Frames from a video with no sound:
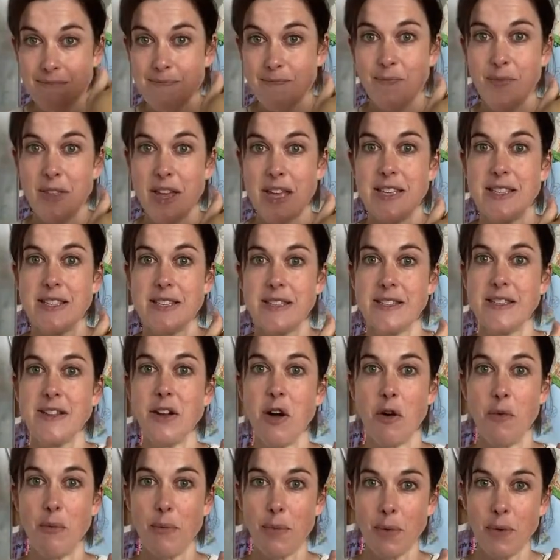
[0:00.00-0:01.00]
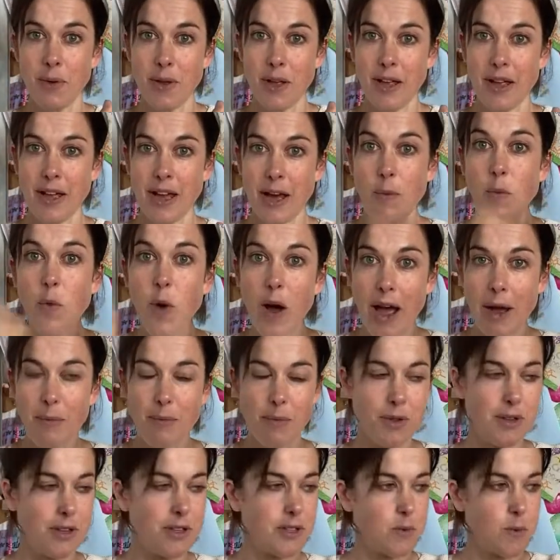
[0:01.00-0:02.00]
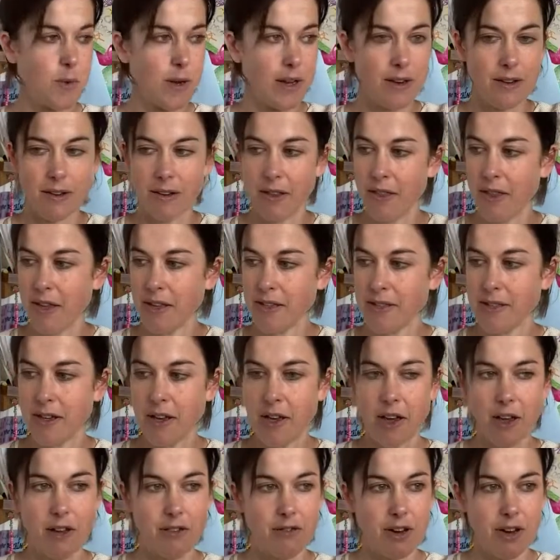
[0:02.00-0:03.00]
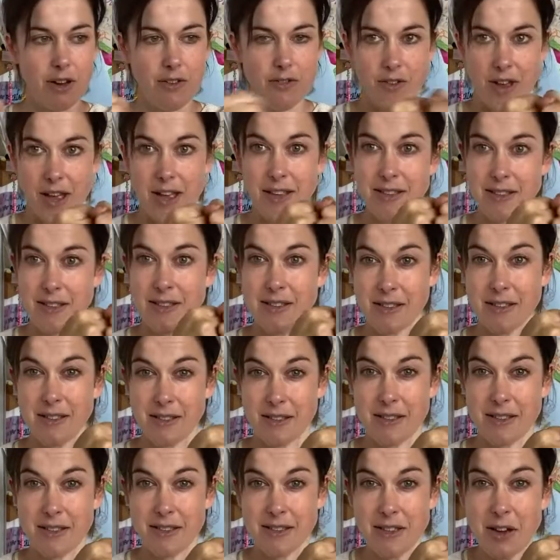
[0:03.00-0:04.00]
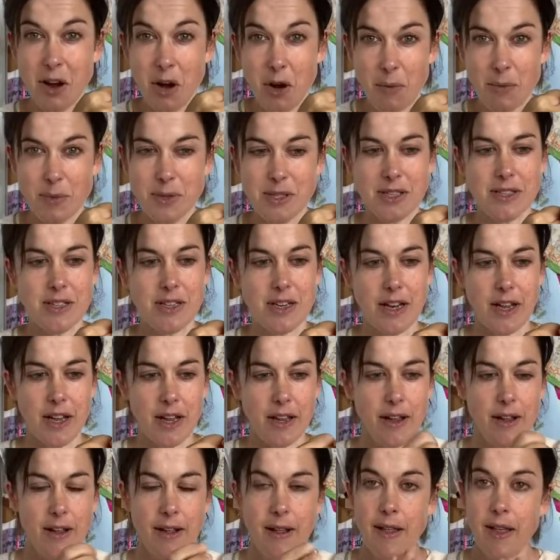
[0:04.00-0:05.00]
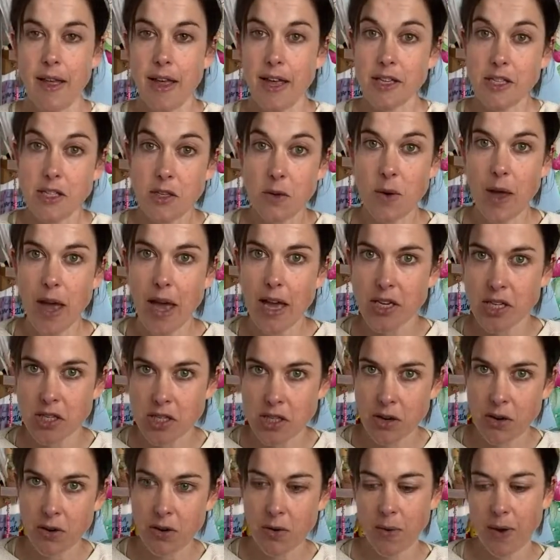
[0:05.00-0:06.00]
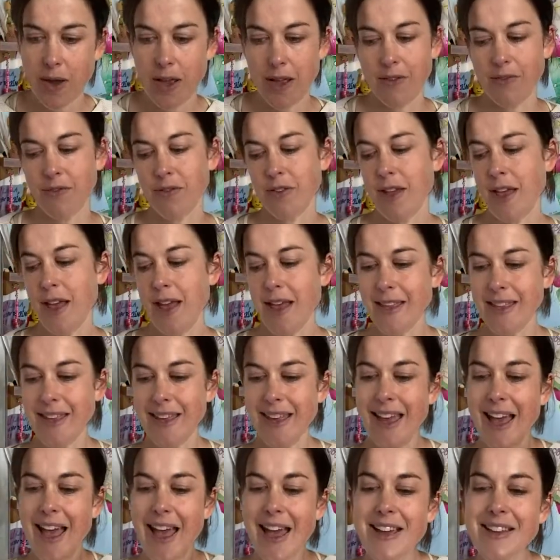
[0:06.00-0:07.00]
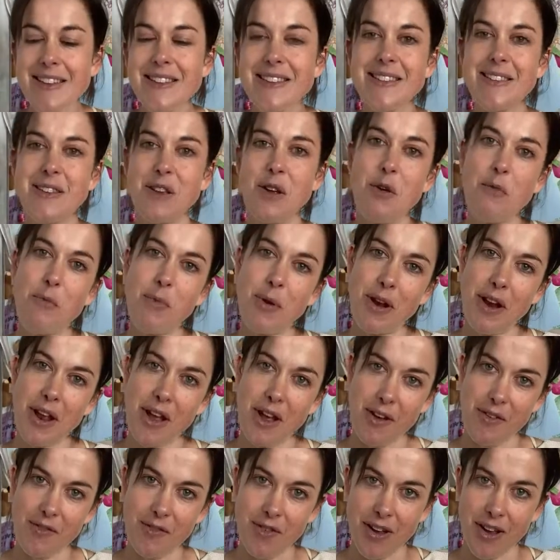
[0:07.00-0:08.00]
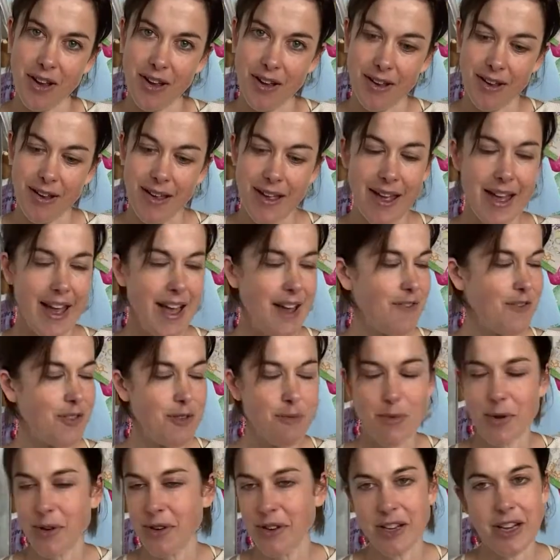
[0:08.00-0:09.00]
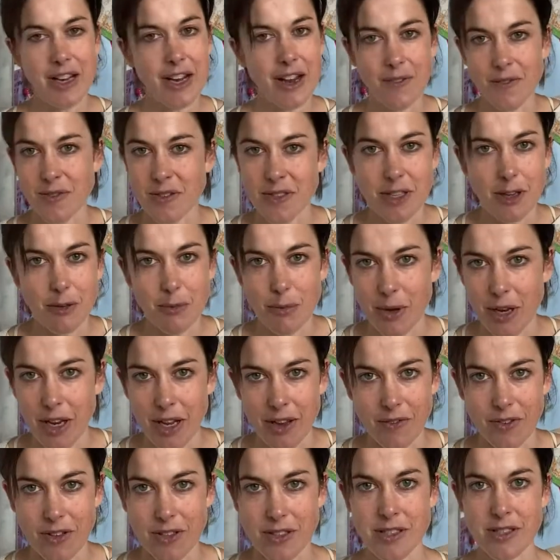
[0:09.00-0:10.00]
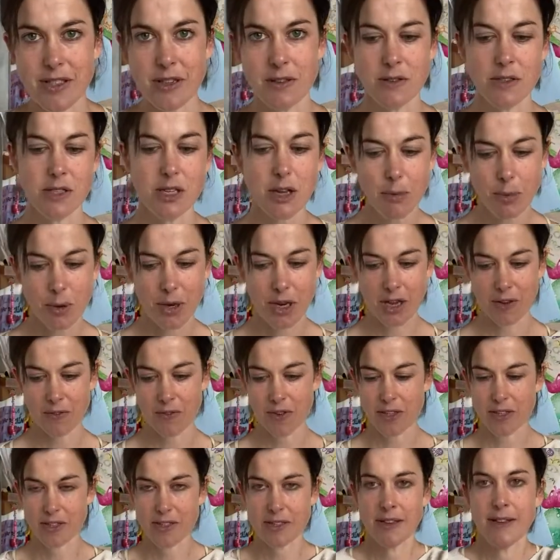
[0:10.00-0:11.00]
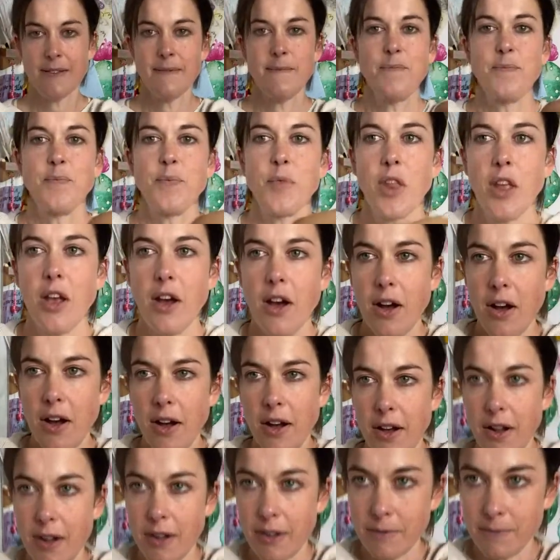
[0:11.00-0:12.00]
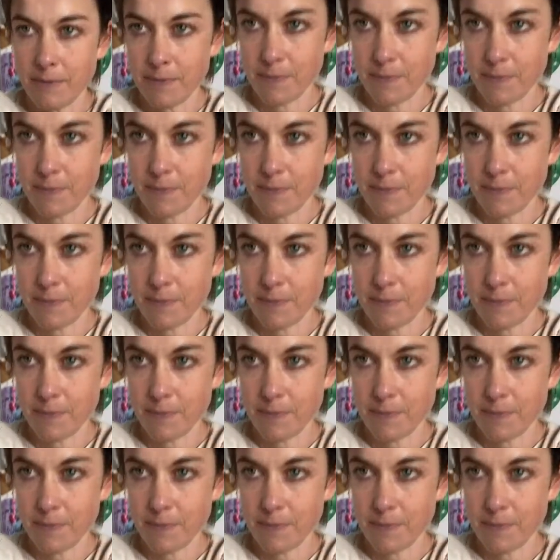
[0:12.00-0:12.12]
they stop. And what happens when things that are going really fast stop suddenly is you get a shockwave. You get a supernova. Everybody loves supernovas. So supernovas are,